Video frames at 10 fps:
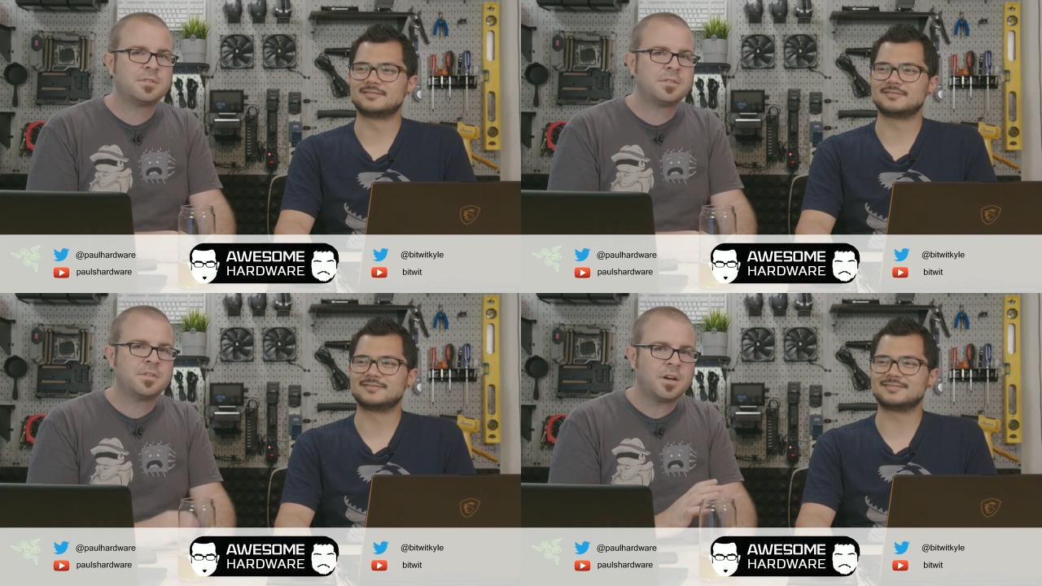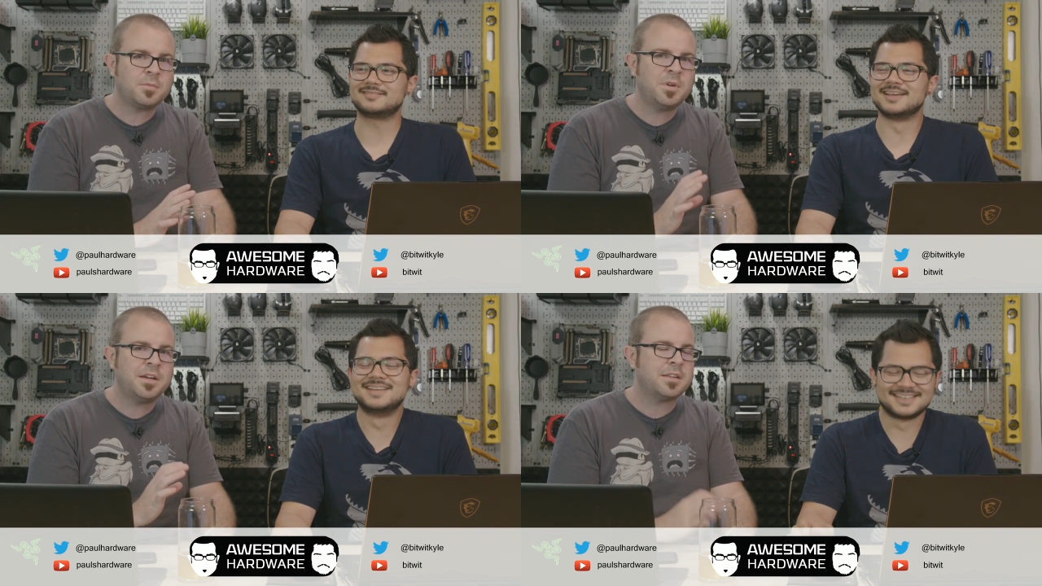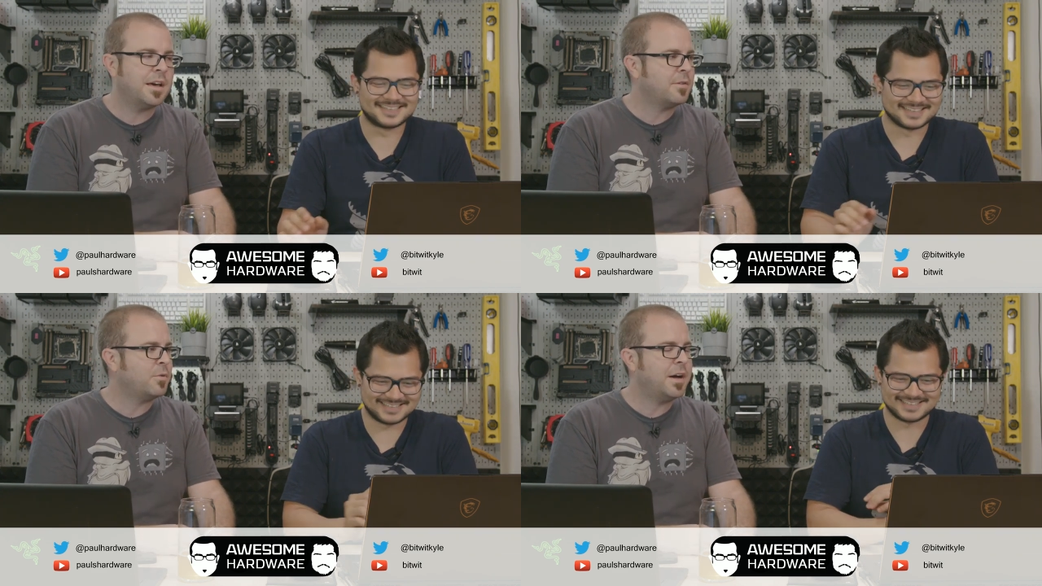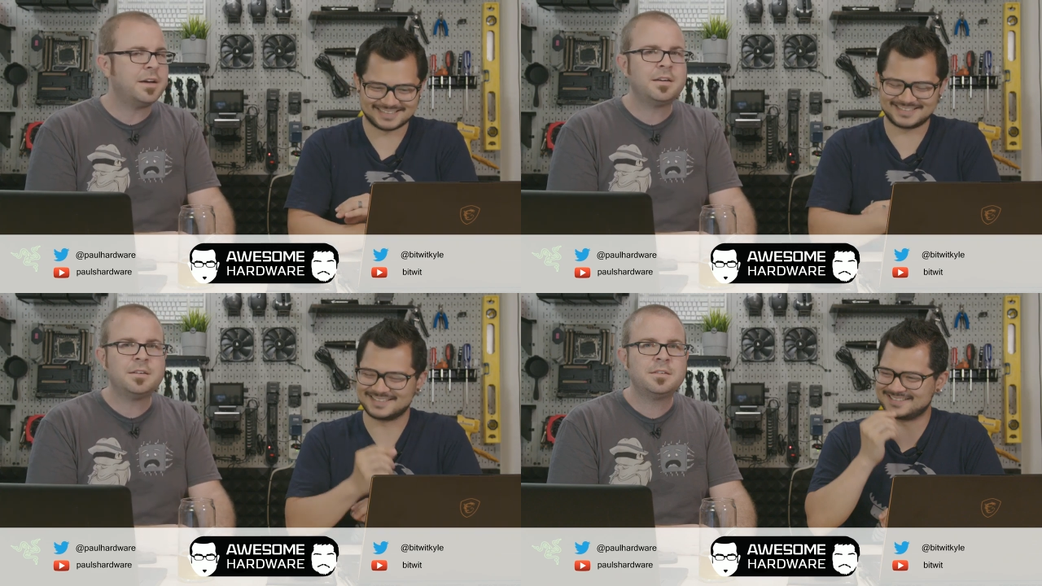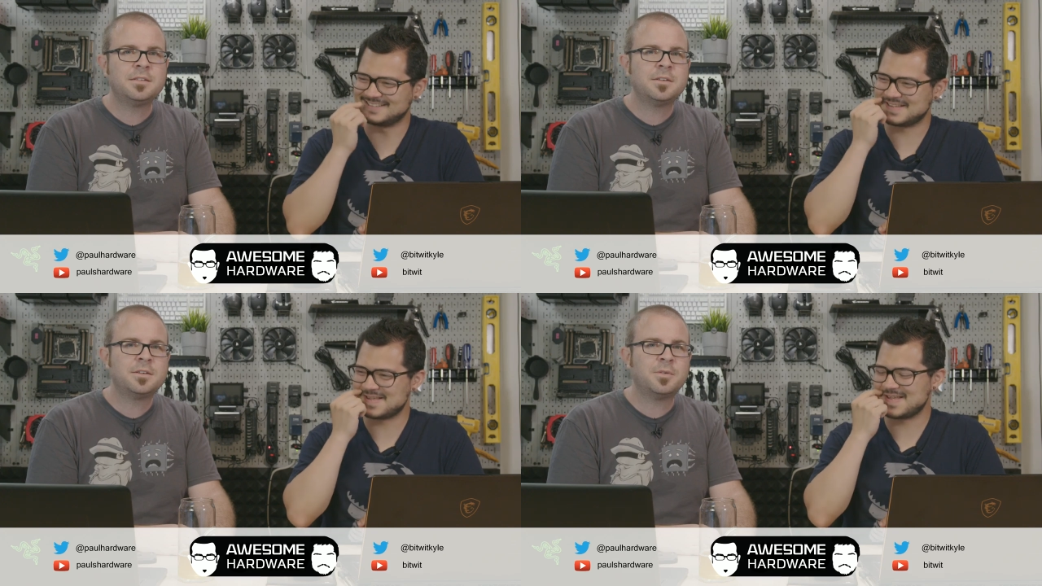Speaker 1: to talk me out of that. Why
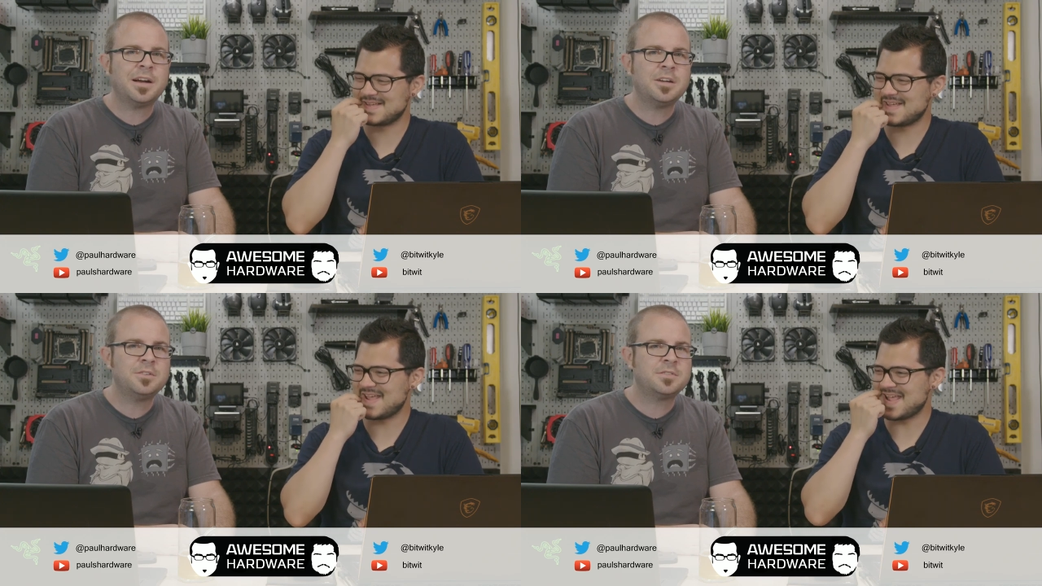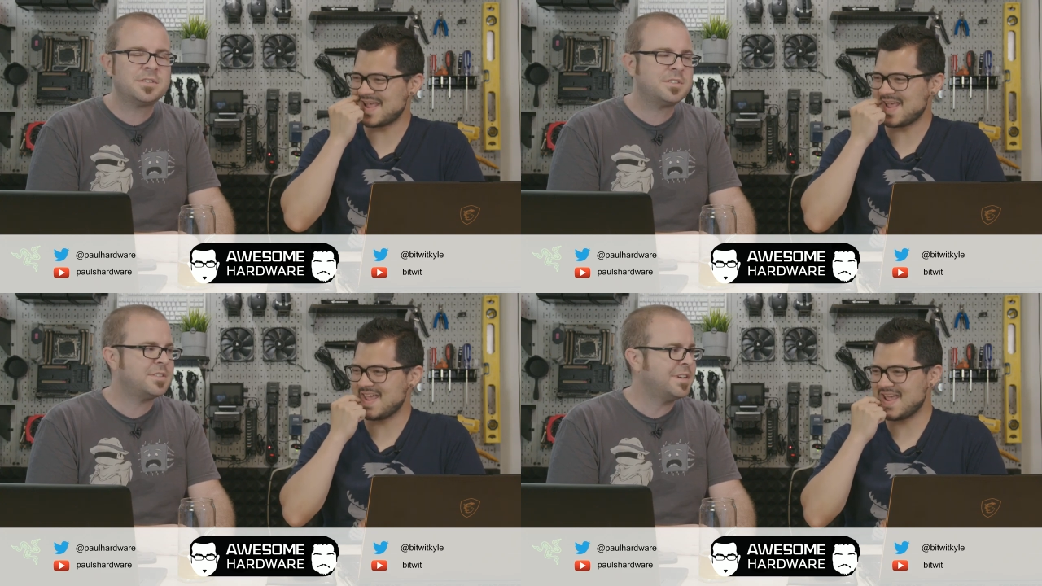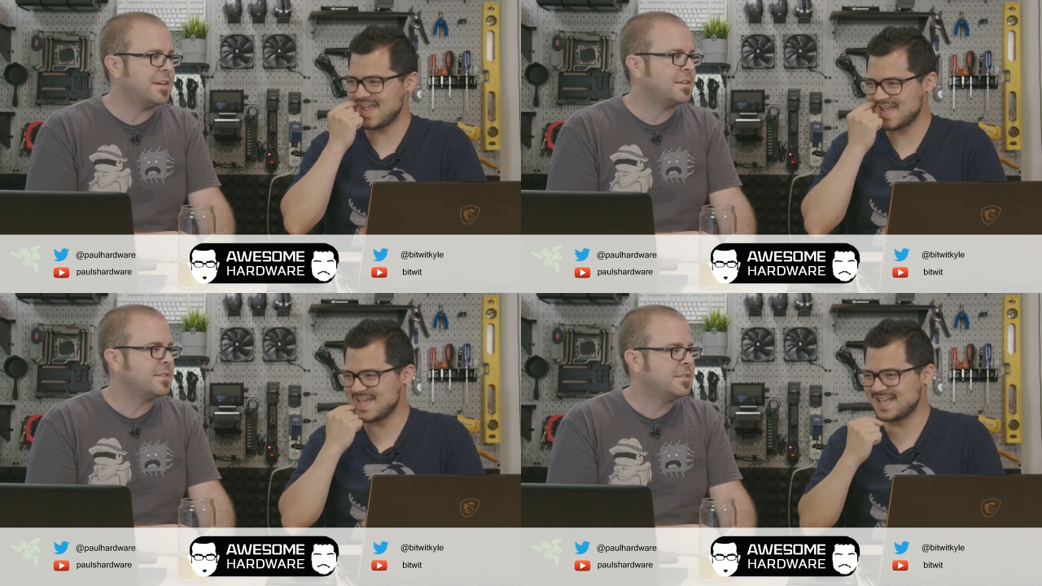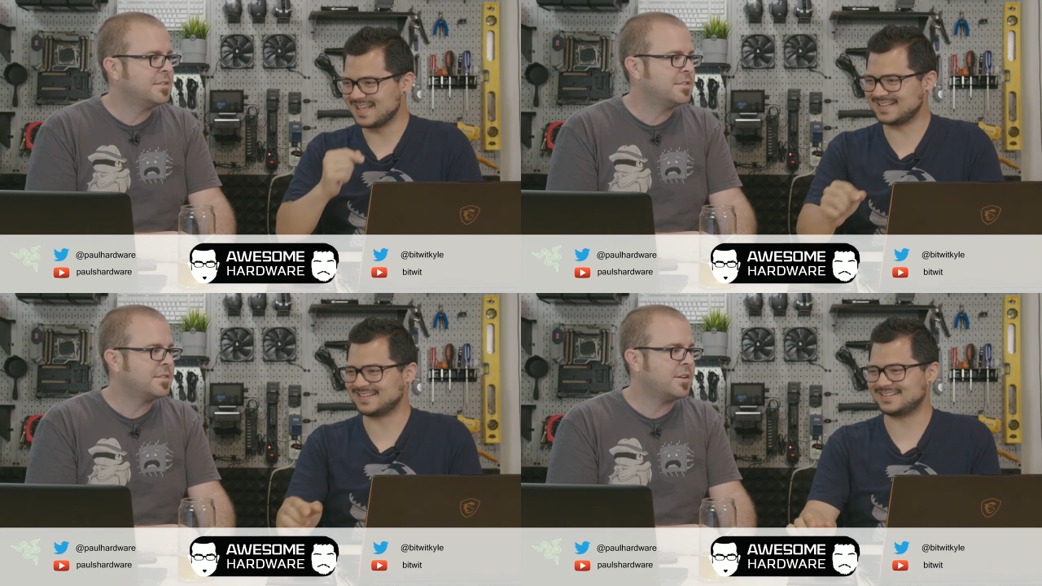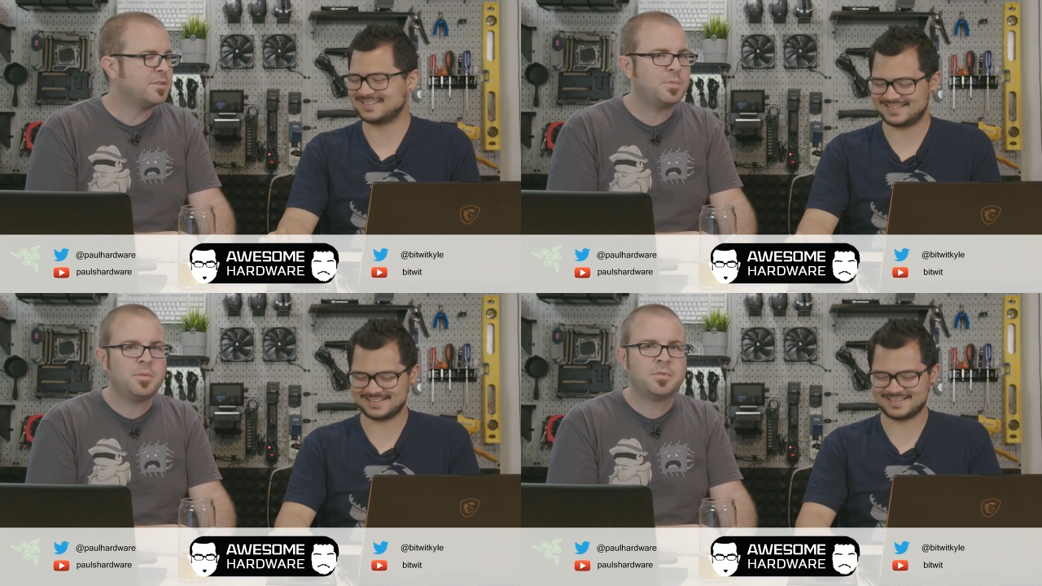why are you such a dick? to all
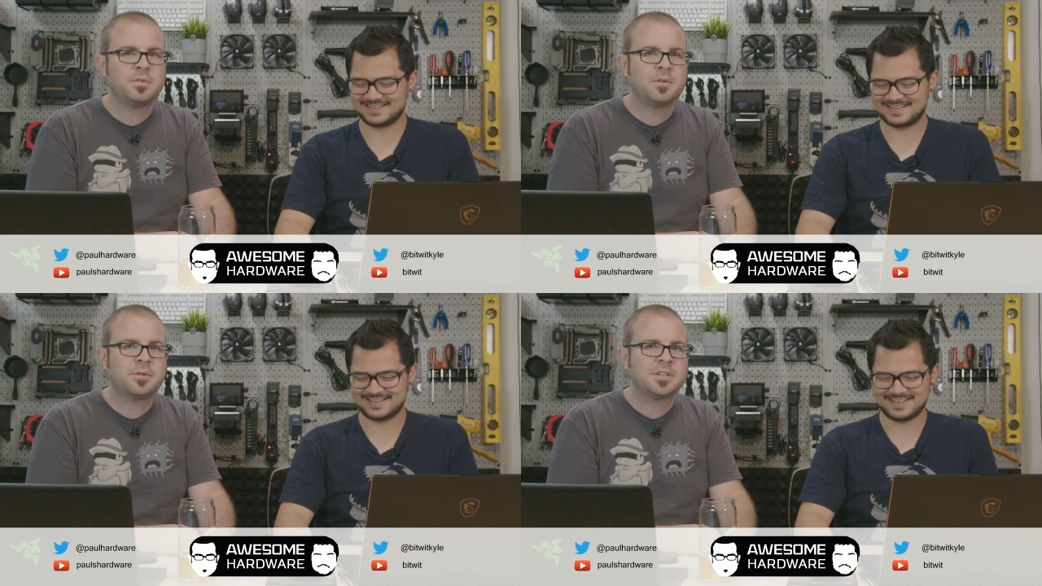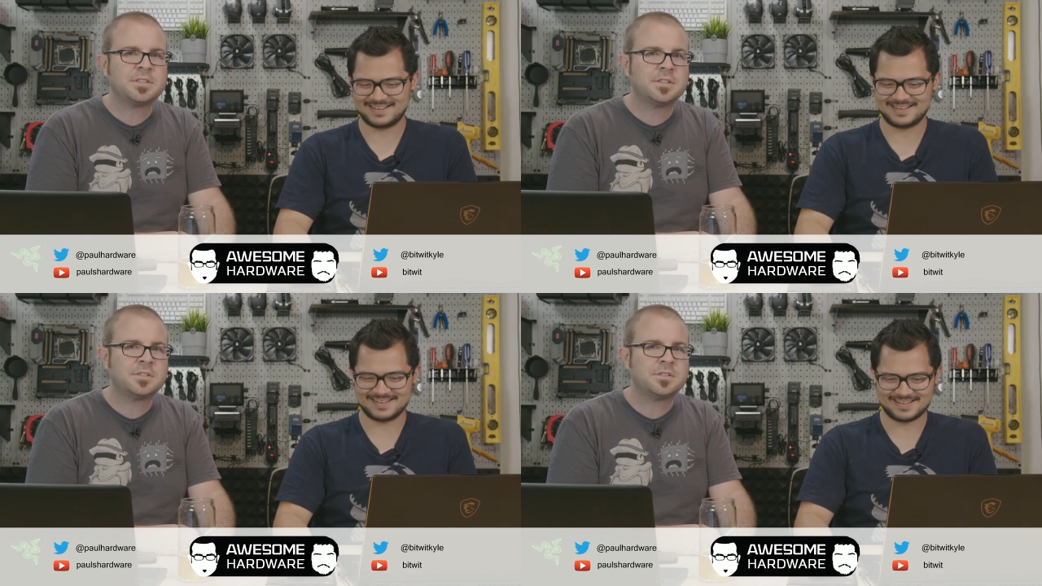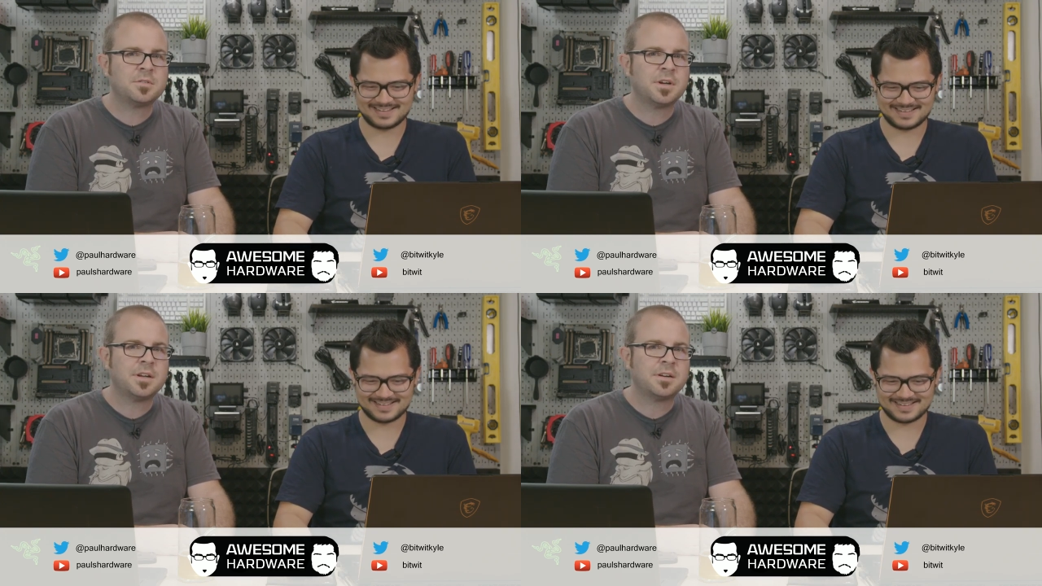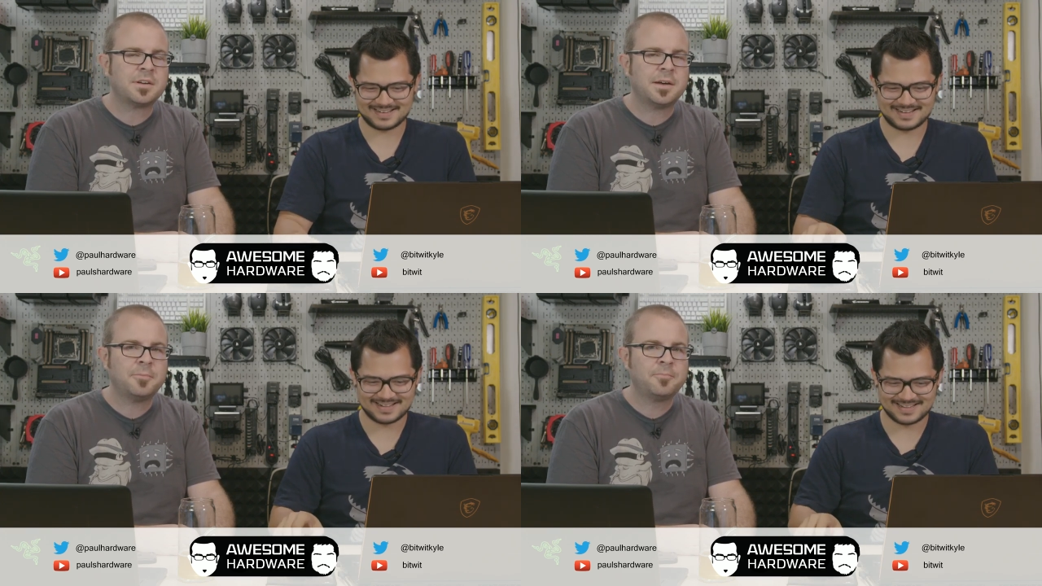the people who are watching this show right now, Kyle.